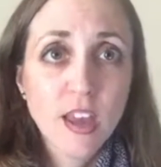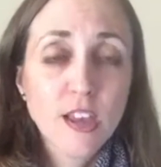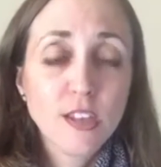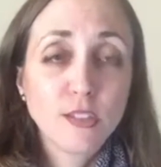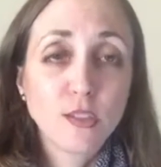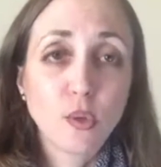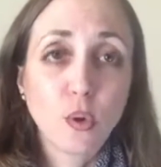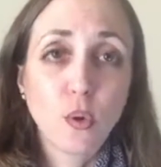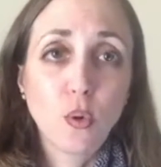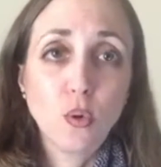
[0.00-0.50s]

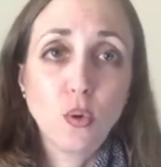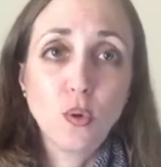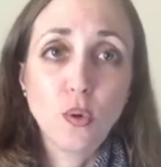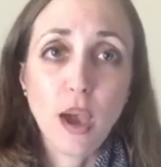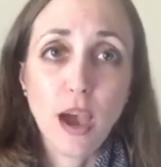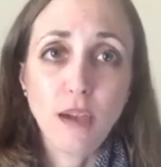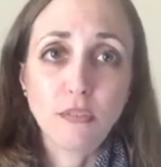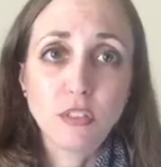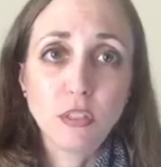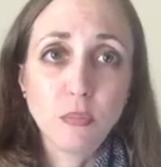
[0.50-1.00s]
So you
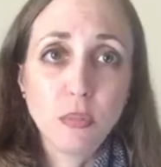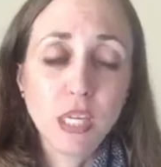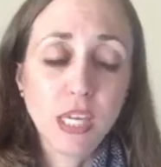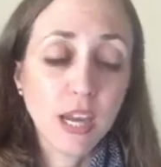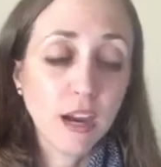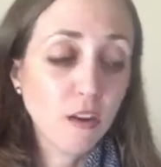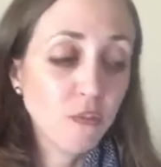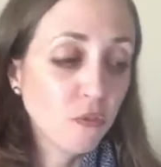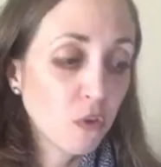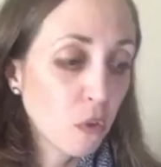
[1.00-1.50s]
have to be
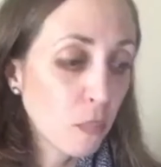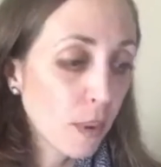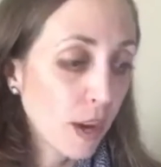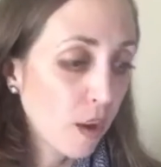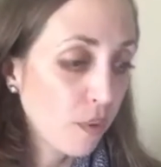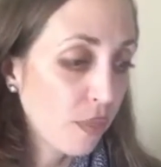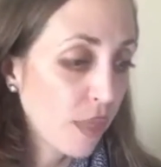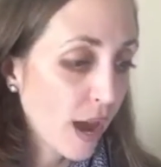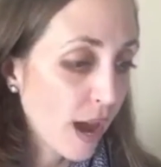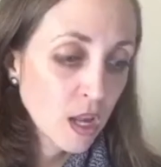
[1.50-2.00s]
careful
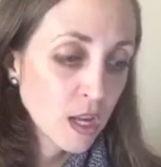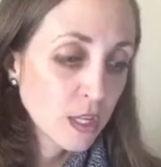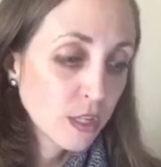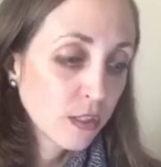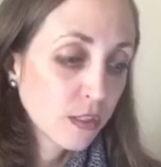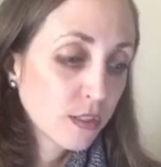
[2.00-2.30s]
about that.